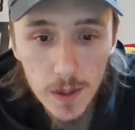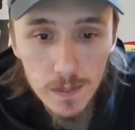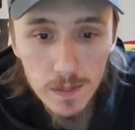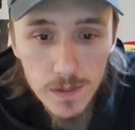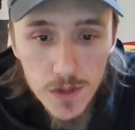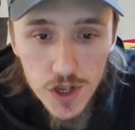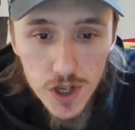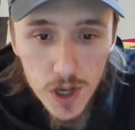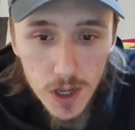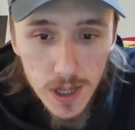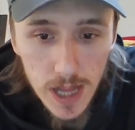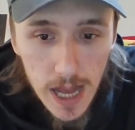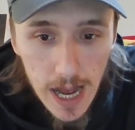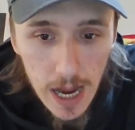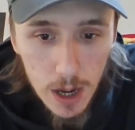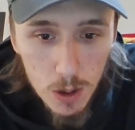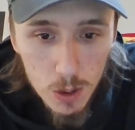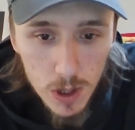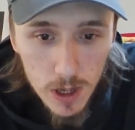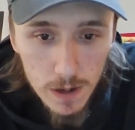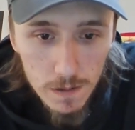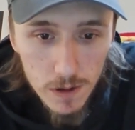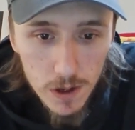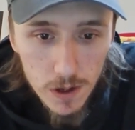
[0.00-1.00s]
So
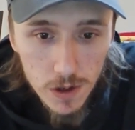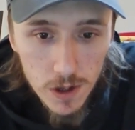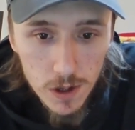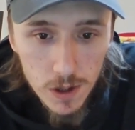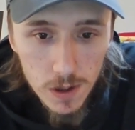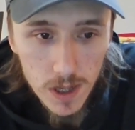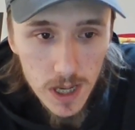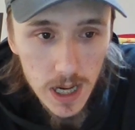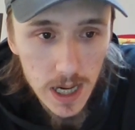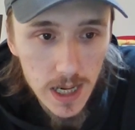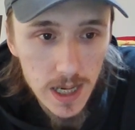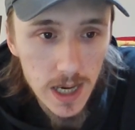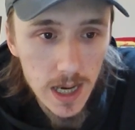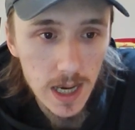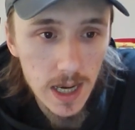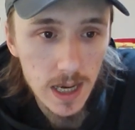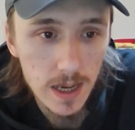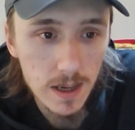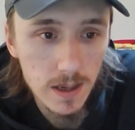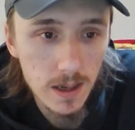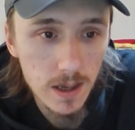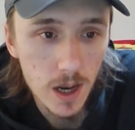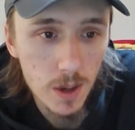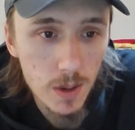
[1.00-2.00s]
now if you do kick
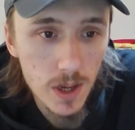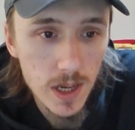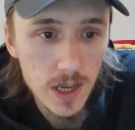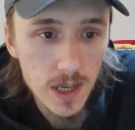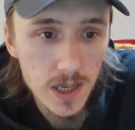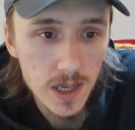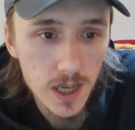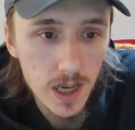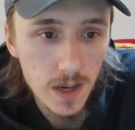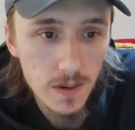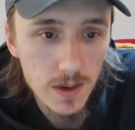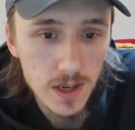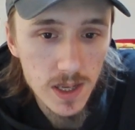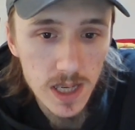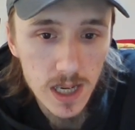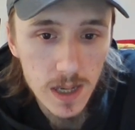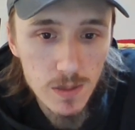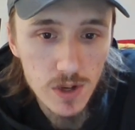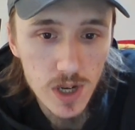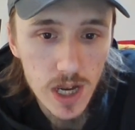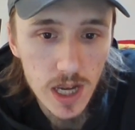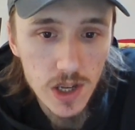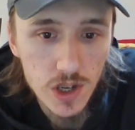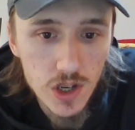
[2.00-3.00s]
it, into the other
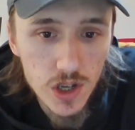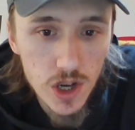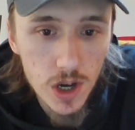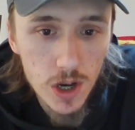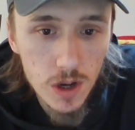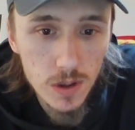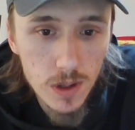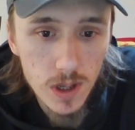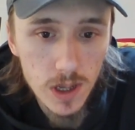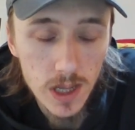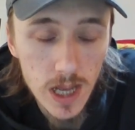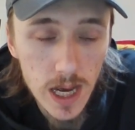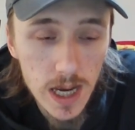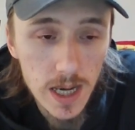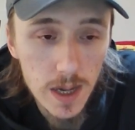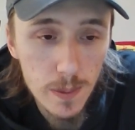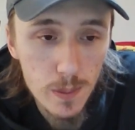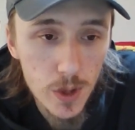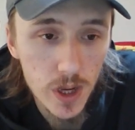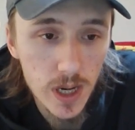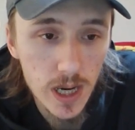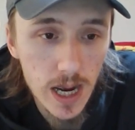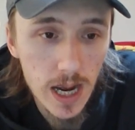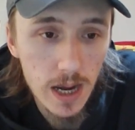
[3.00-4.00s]
team's end zone, they can
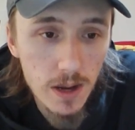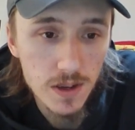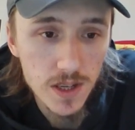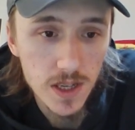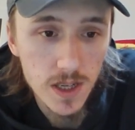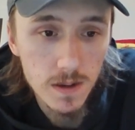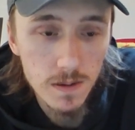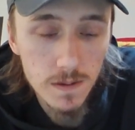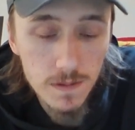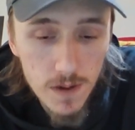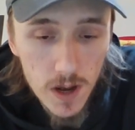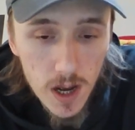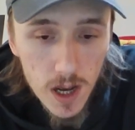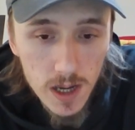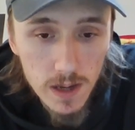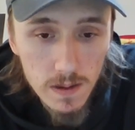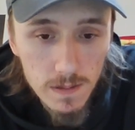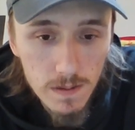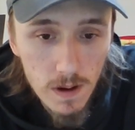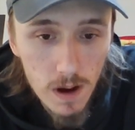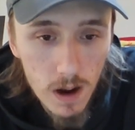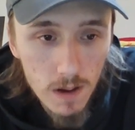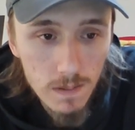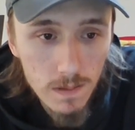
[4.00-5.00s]
bring it out to the
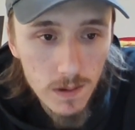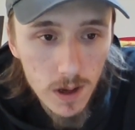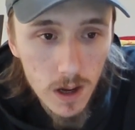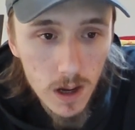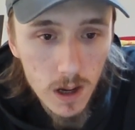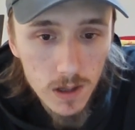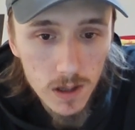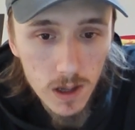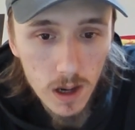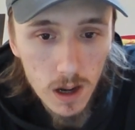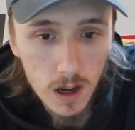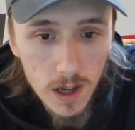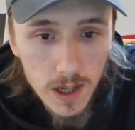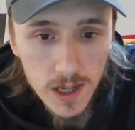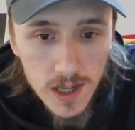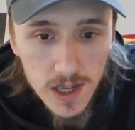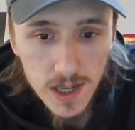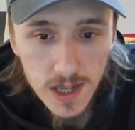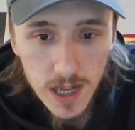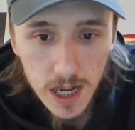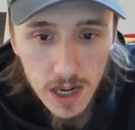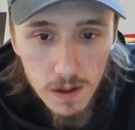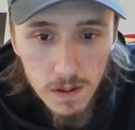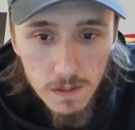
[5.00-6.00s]
35-yard line
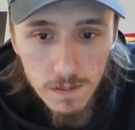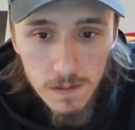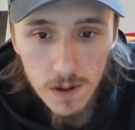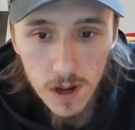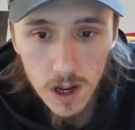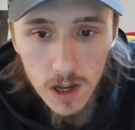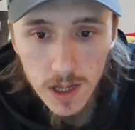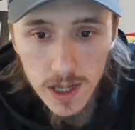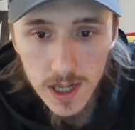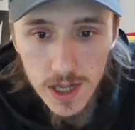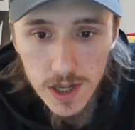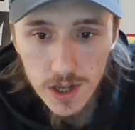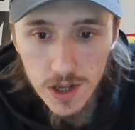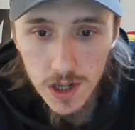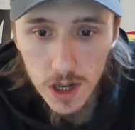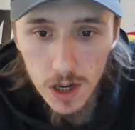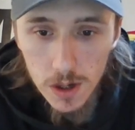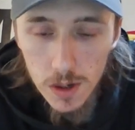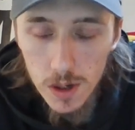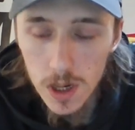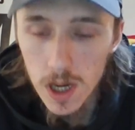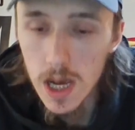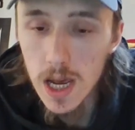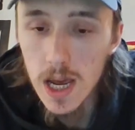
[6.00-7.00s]
instead of the 30.
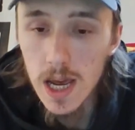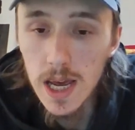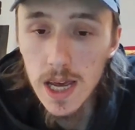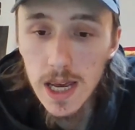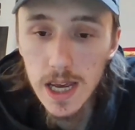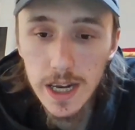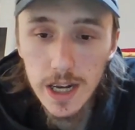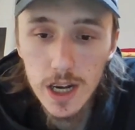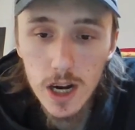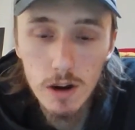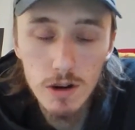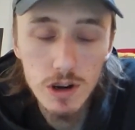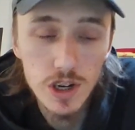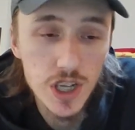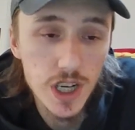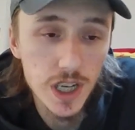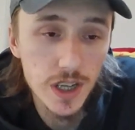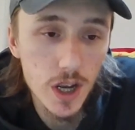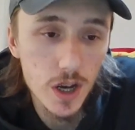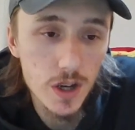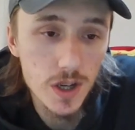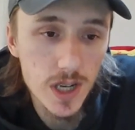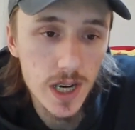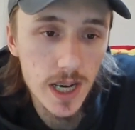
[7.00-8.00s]
So encouraging
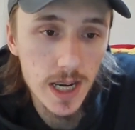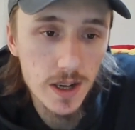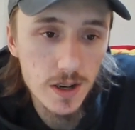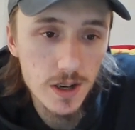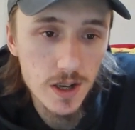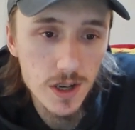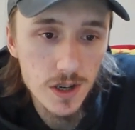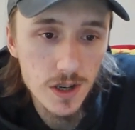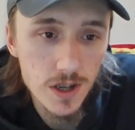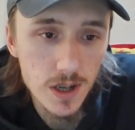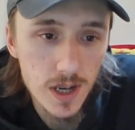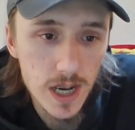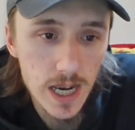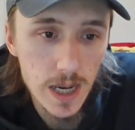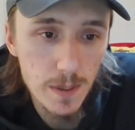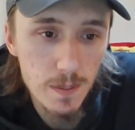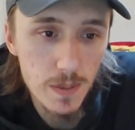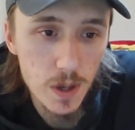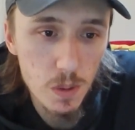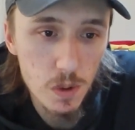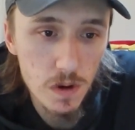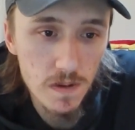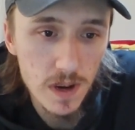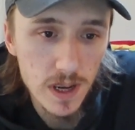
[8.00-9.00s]
those kickers to keep
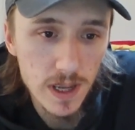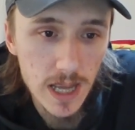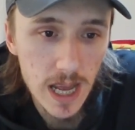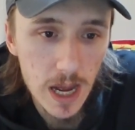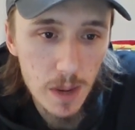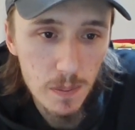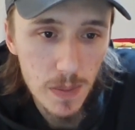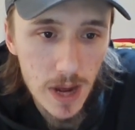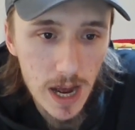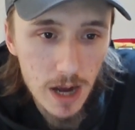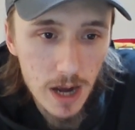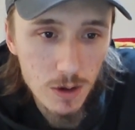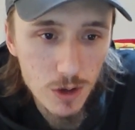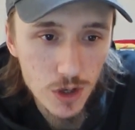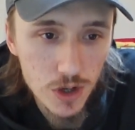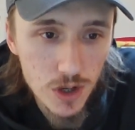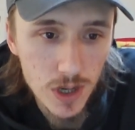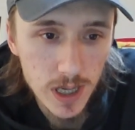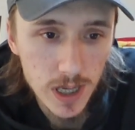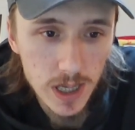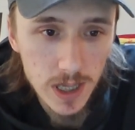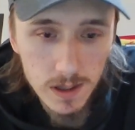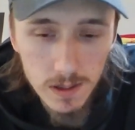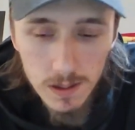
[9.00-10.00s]
it within that
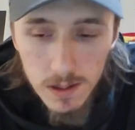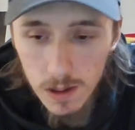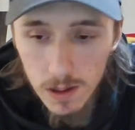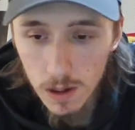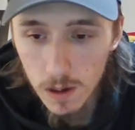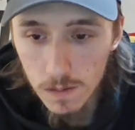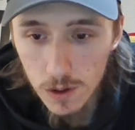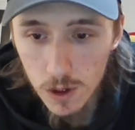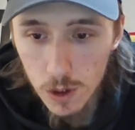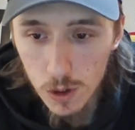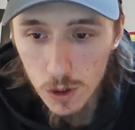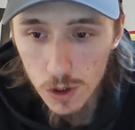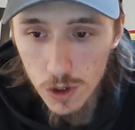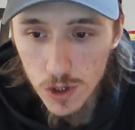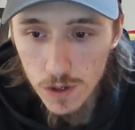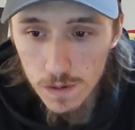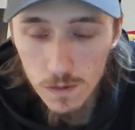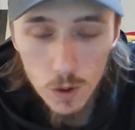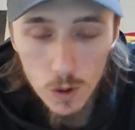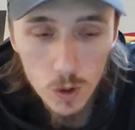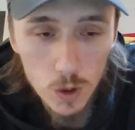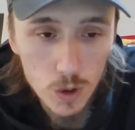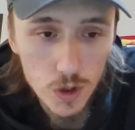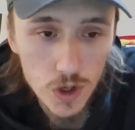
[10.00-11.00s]
boundary and, of course,
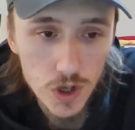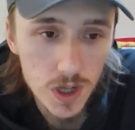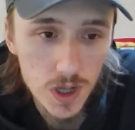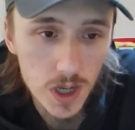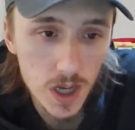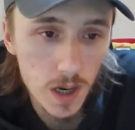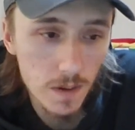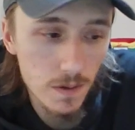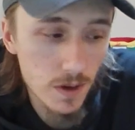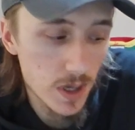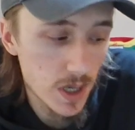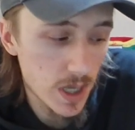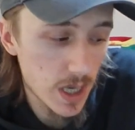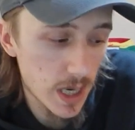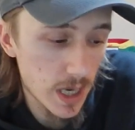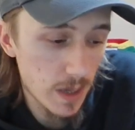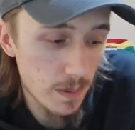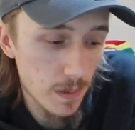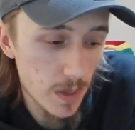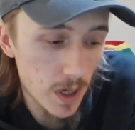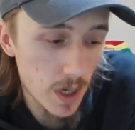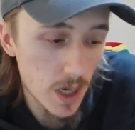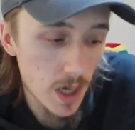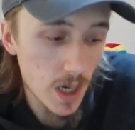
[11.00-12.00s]
force the other
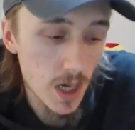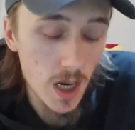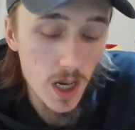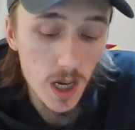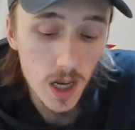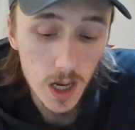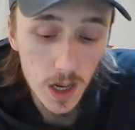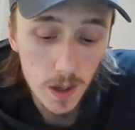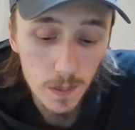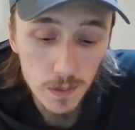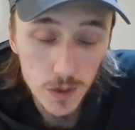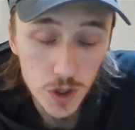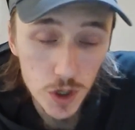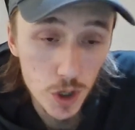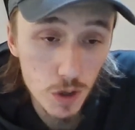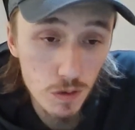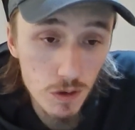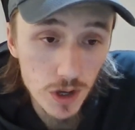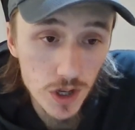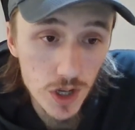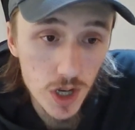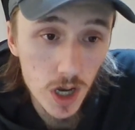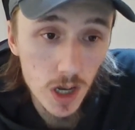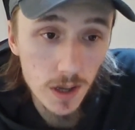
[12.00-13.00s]
team to
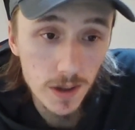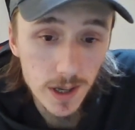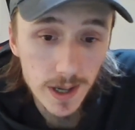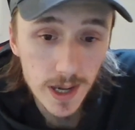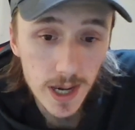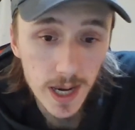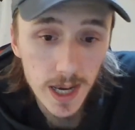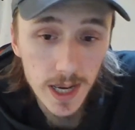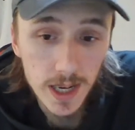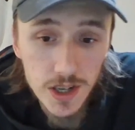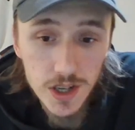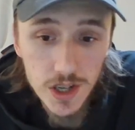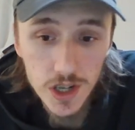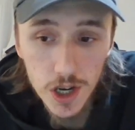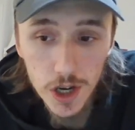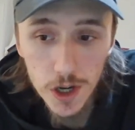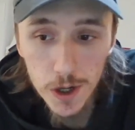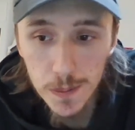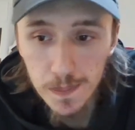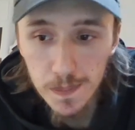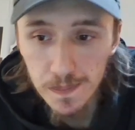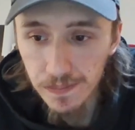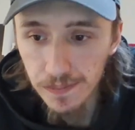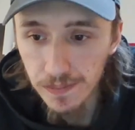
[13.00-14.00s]
return the kick.
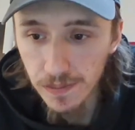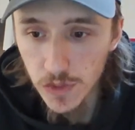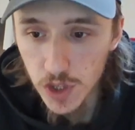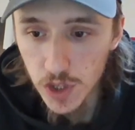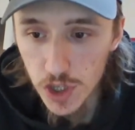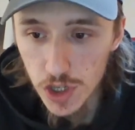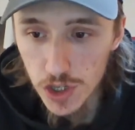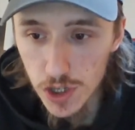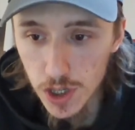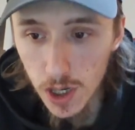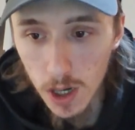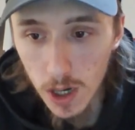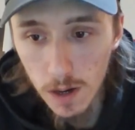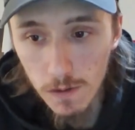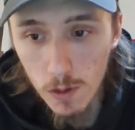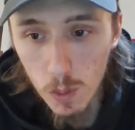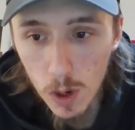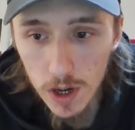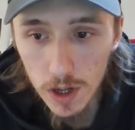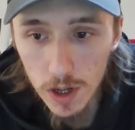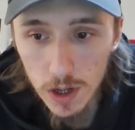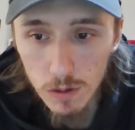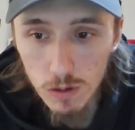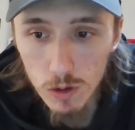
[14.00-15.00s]
So just another
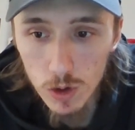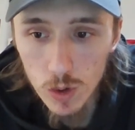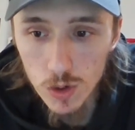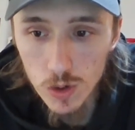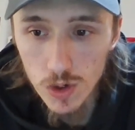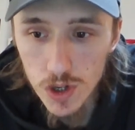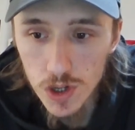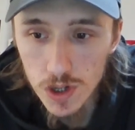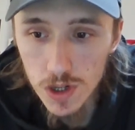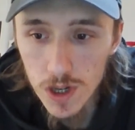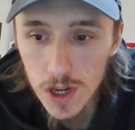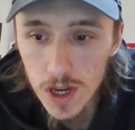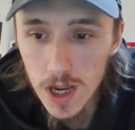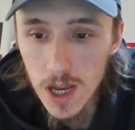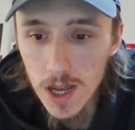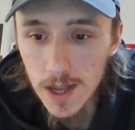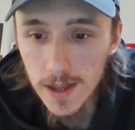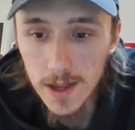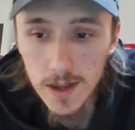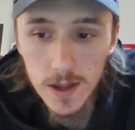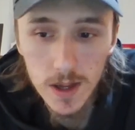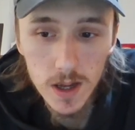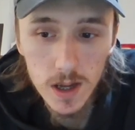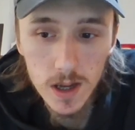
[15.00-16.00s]
one of the rules
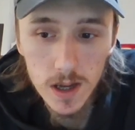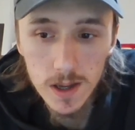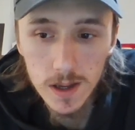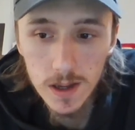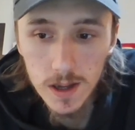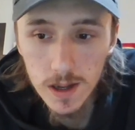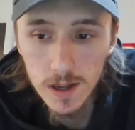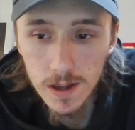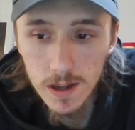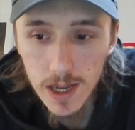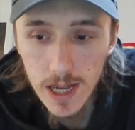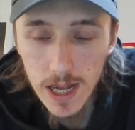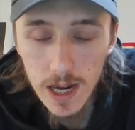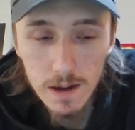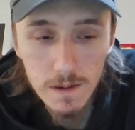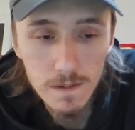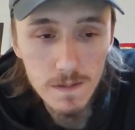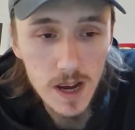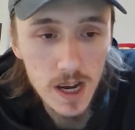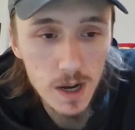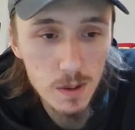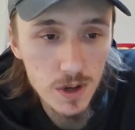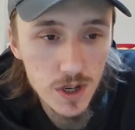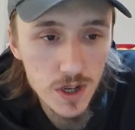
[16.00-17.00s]
that the
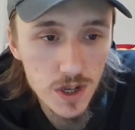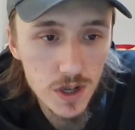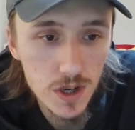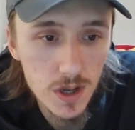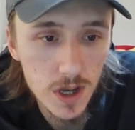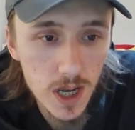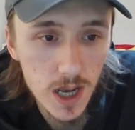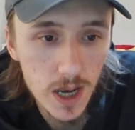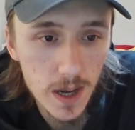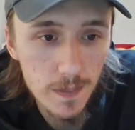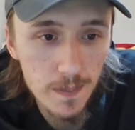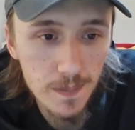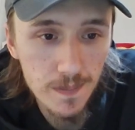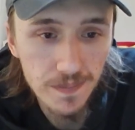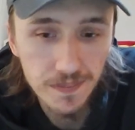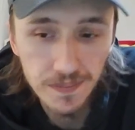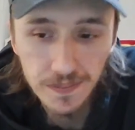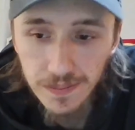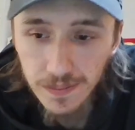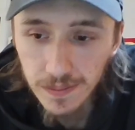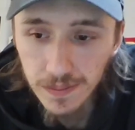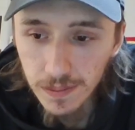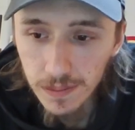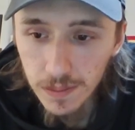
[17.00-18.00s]
NFL is,
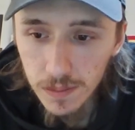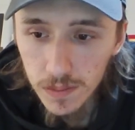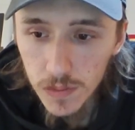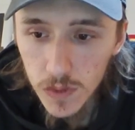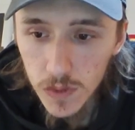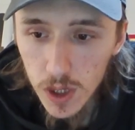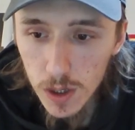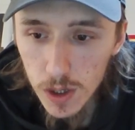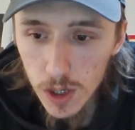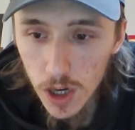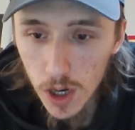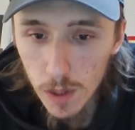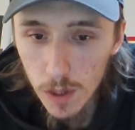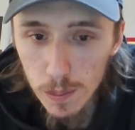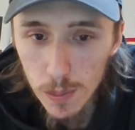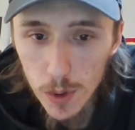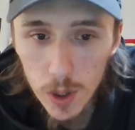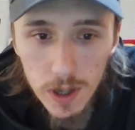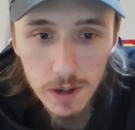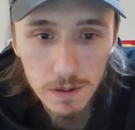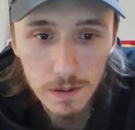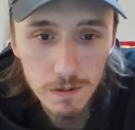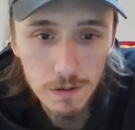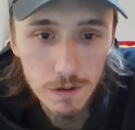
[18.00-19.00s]

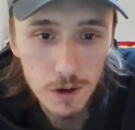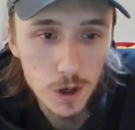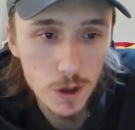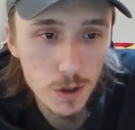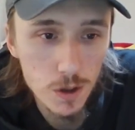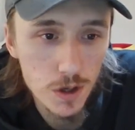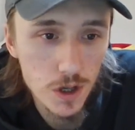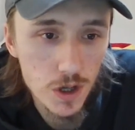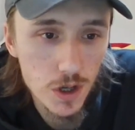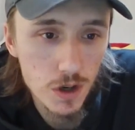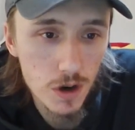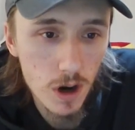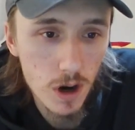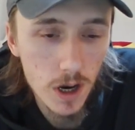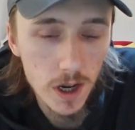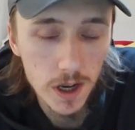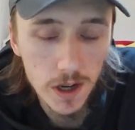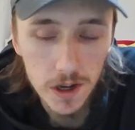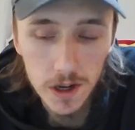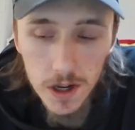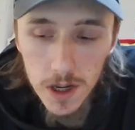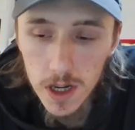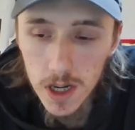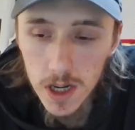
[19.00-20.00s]
putting through to try and,